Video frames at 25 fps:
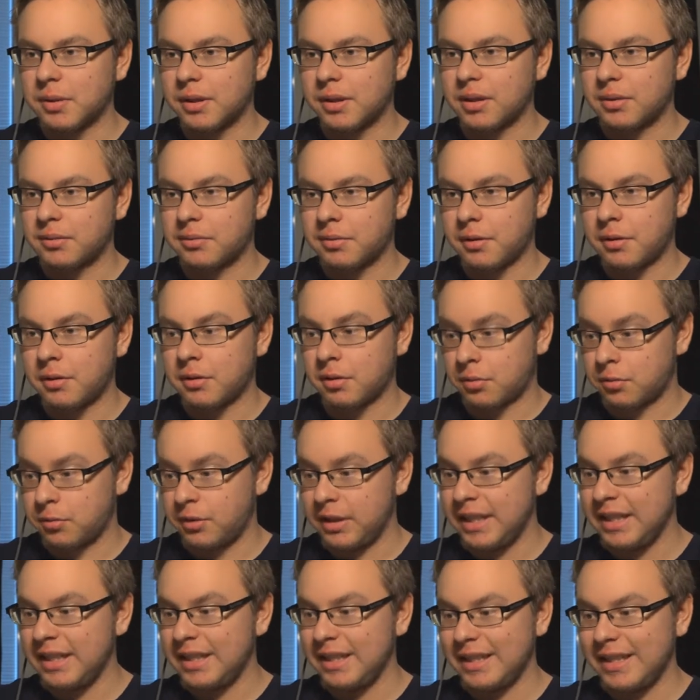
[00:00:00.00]
with
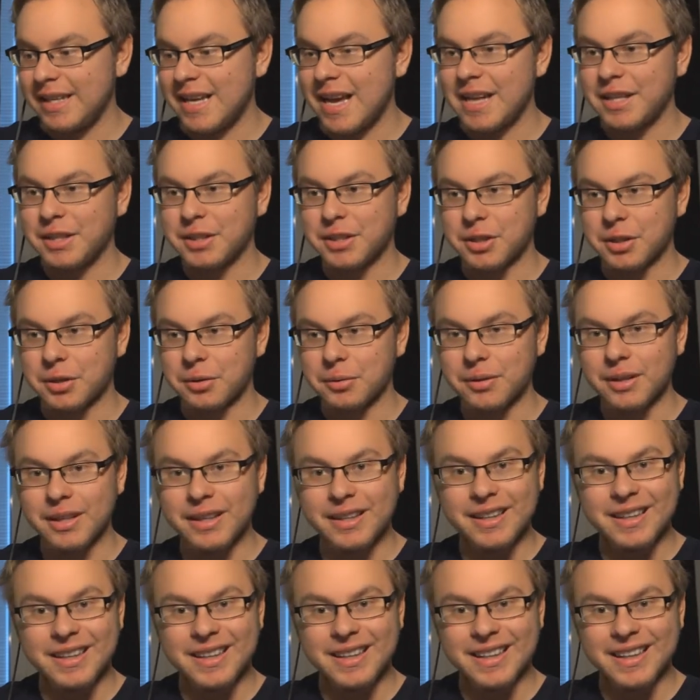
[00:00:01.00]
three. Yeah, you do.
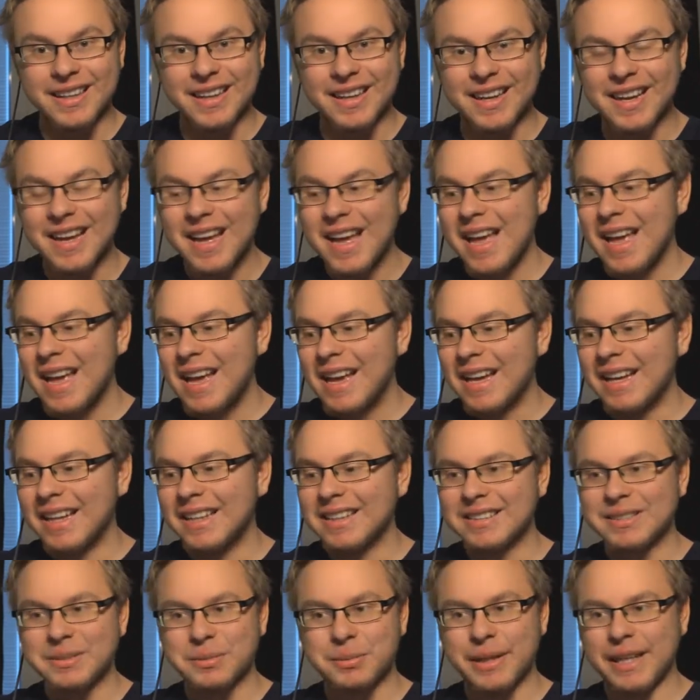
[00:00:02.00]

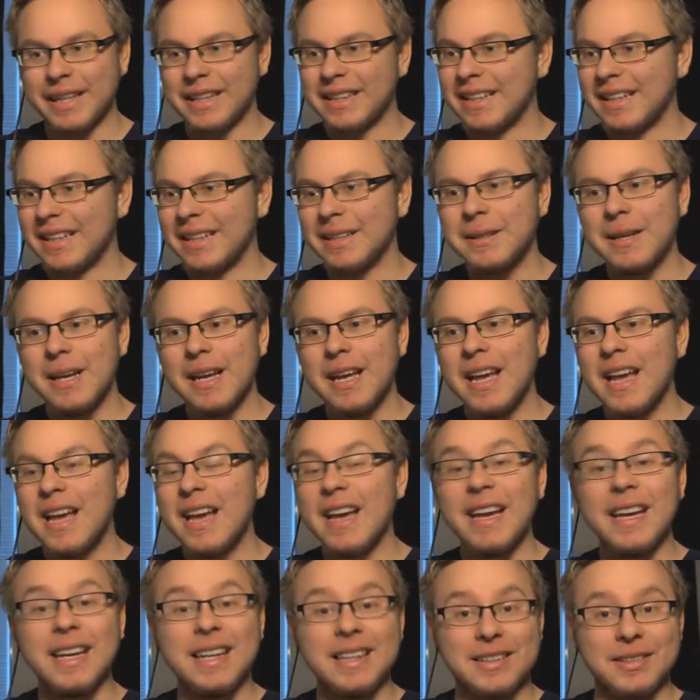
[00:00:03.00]
It's really,
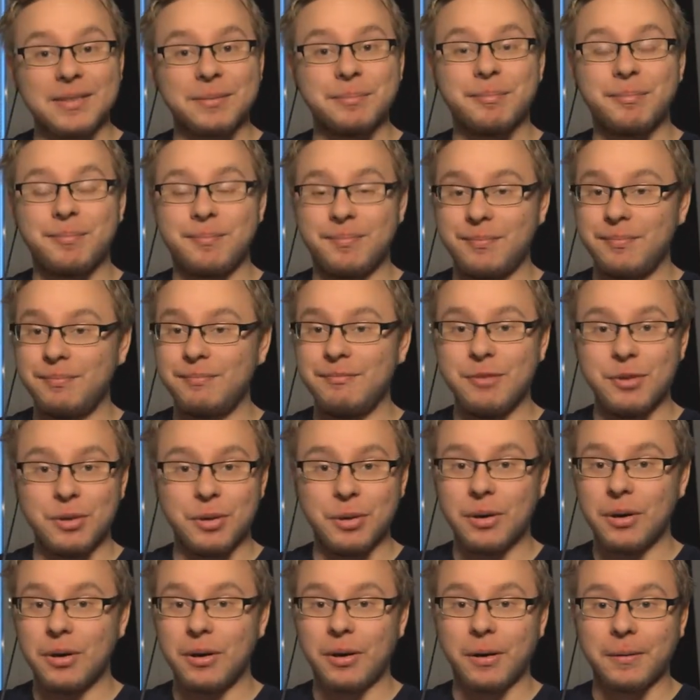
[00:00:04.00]
it's,
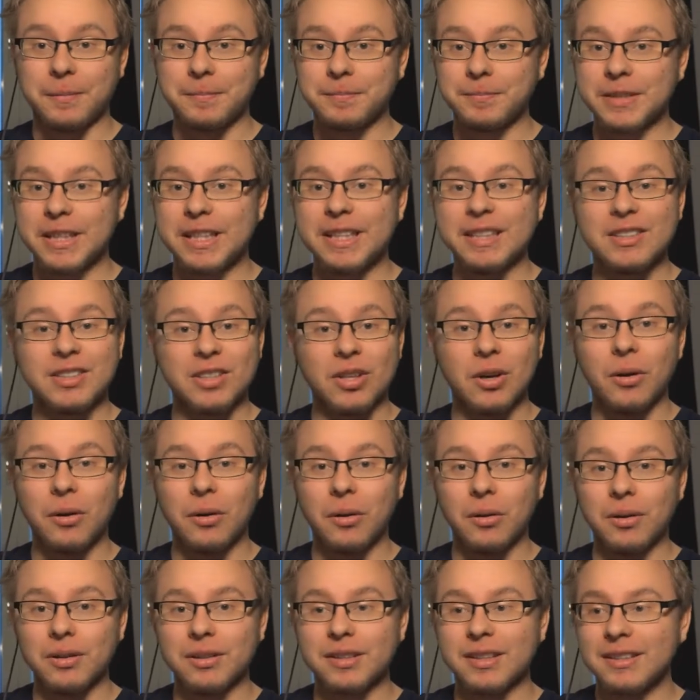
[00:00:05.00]
oh, it's
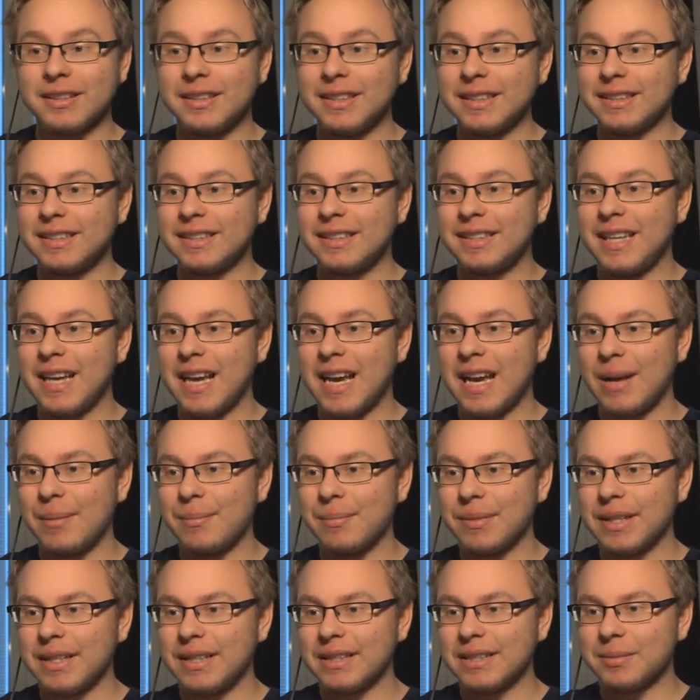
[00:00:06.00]
old. This
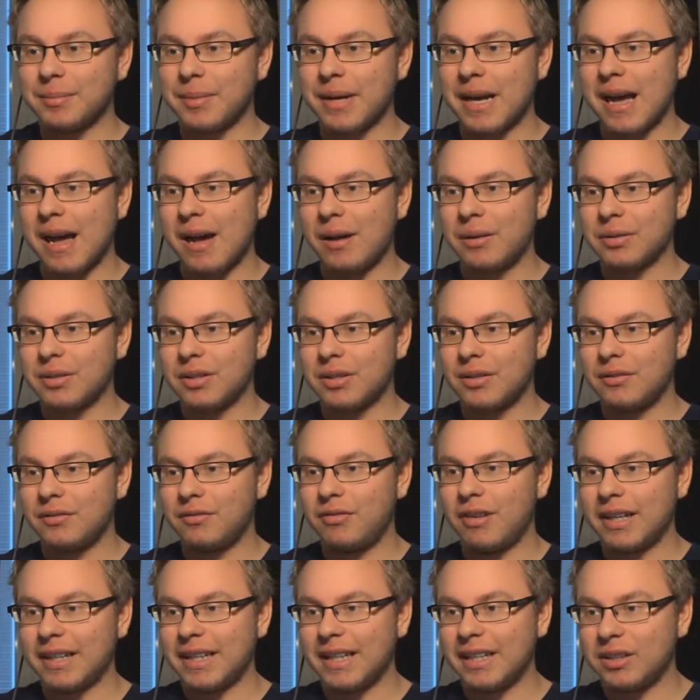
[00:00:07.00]
game is
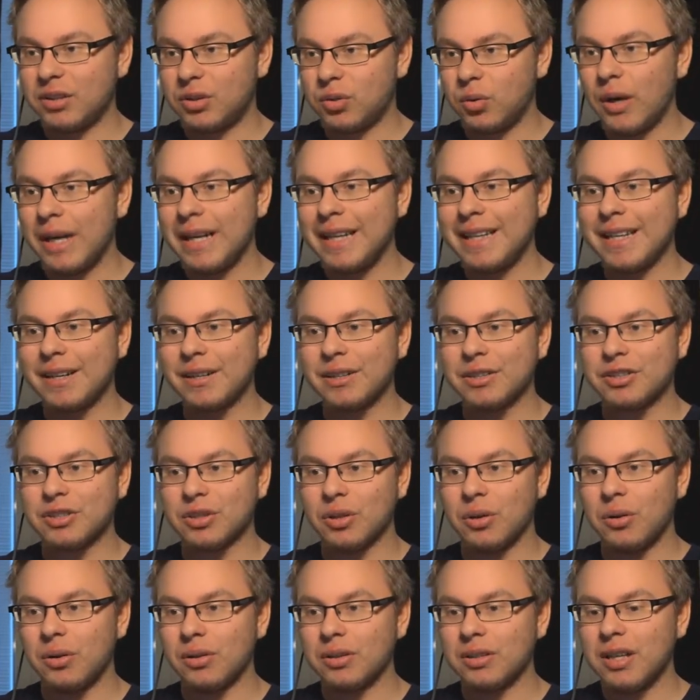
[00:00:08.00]
about fucking twenty years
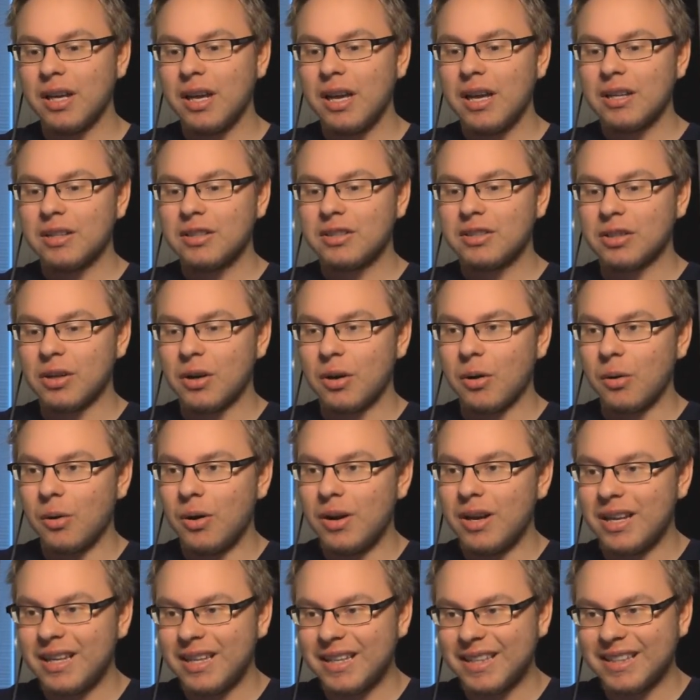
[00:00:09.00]
old,
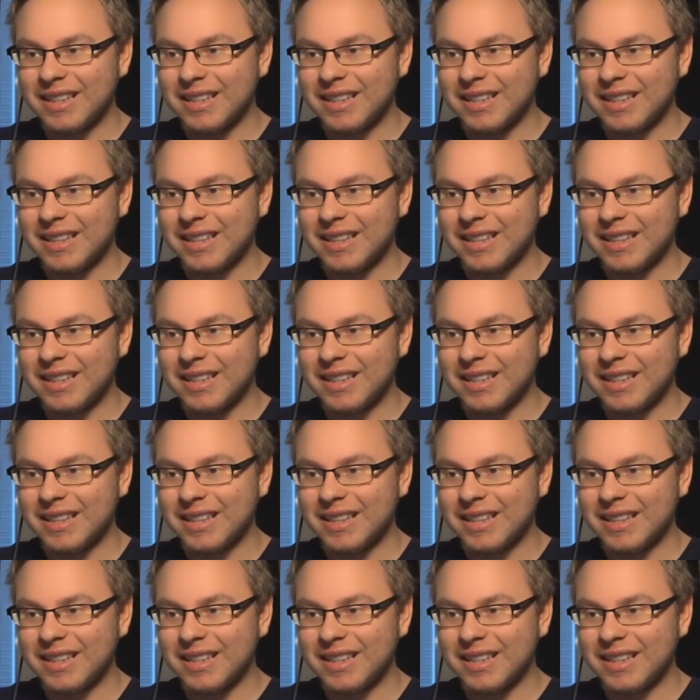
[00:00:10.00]
so...